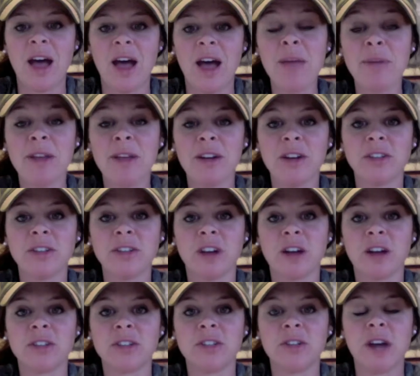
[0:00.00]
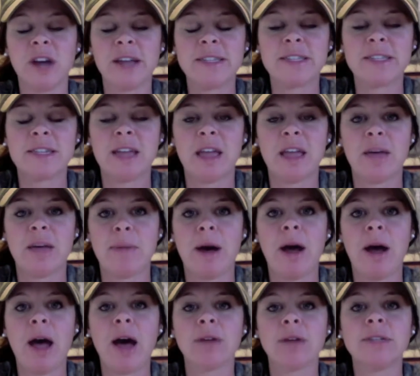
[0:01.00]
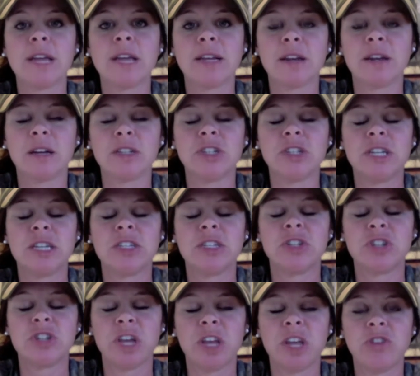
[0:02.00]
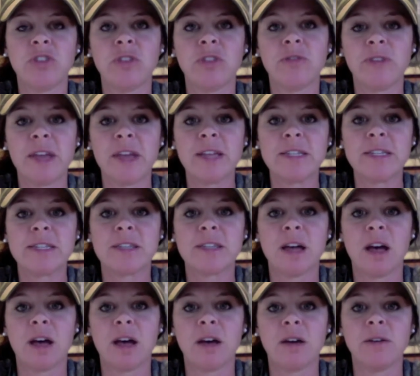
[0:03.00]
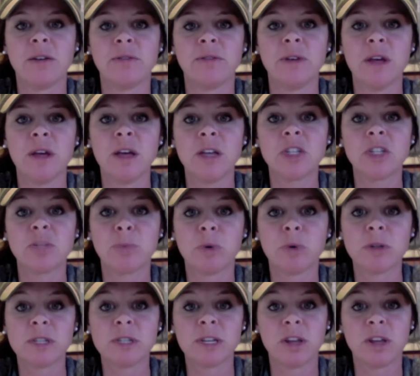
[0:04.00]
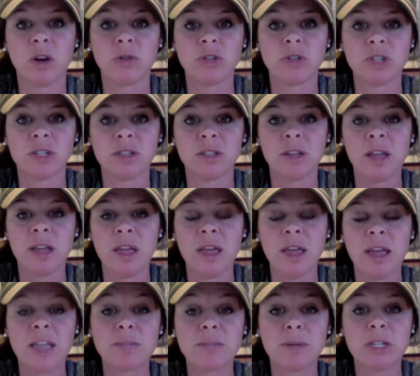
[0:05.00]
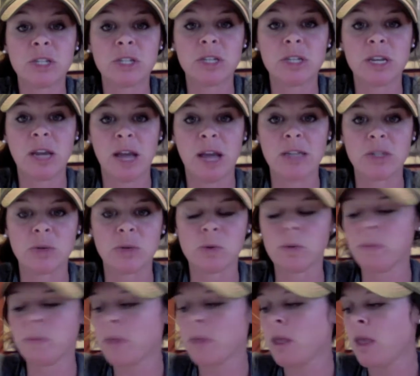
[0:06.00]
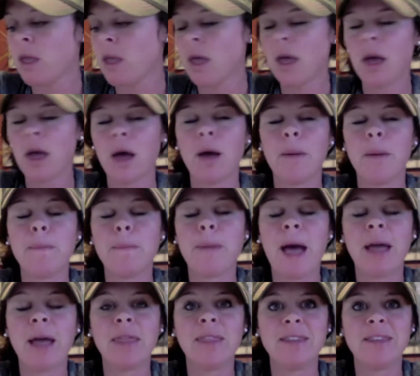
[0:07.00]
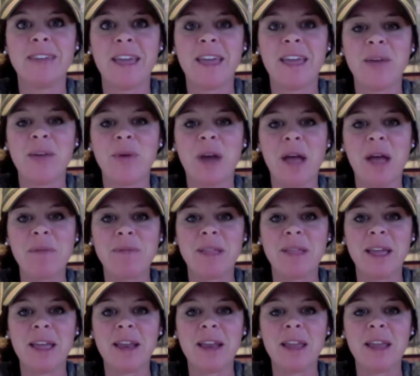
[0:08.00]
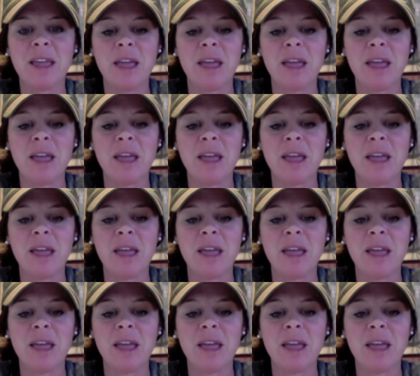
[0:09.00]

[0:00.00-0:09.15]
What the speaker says: here to talk to you guys today about how technology has changed the face of sports and coaching, especially in high school. Back in the day when I played,